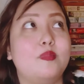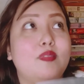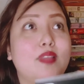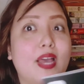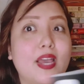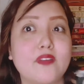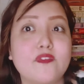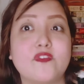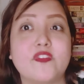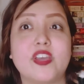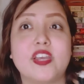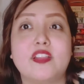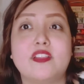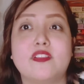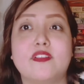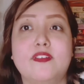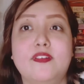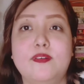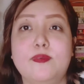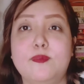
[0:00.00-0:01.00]
life
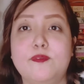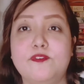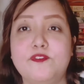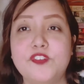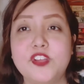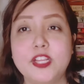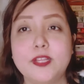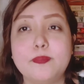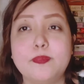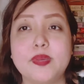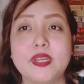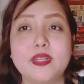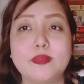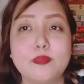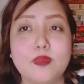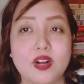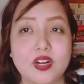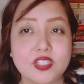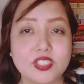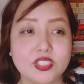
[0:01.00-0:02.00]
in Philippine
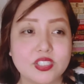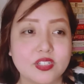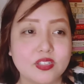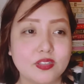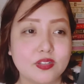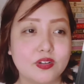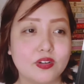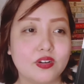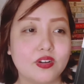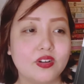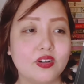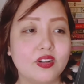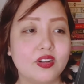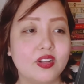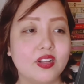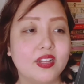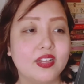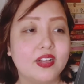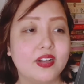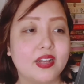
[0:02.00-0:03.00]
martial law.
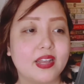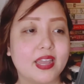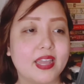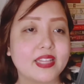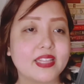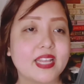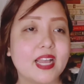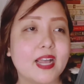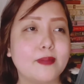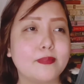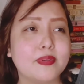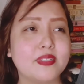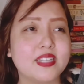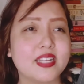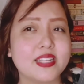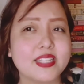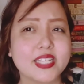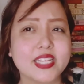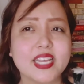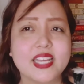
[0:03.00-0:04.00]
It happened,
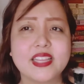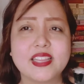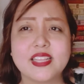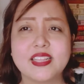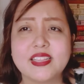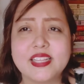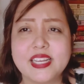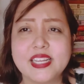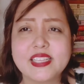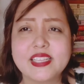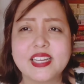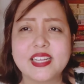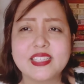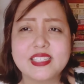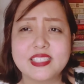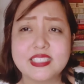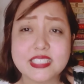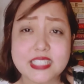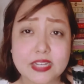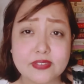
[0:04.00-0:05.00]
I think, in the late
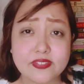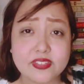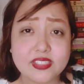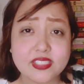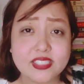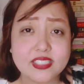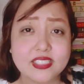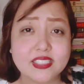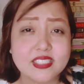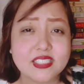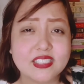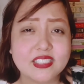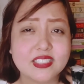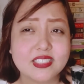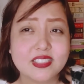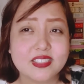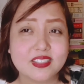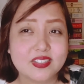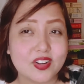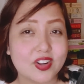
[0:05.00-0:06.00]
1970s,
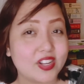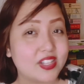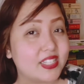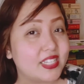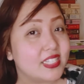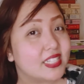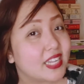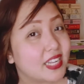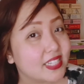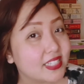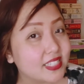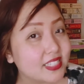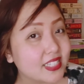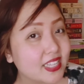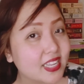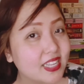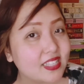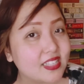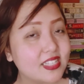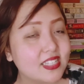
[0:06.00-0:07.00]
early
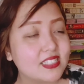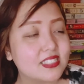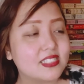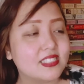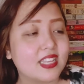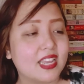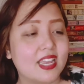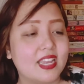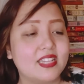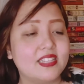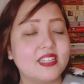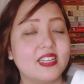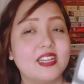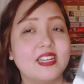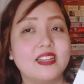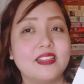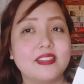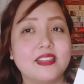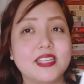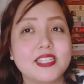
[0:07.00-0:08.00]
1980s. And
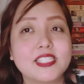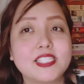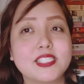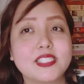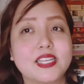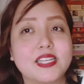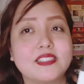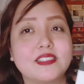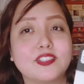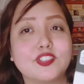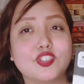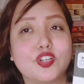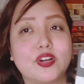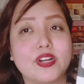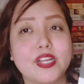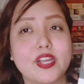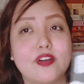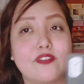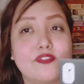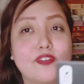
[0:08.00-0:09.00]
this is a
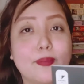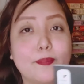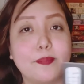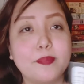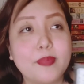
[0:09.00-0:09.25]
story of a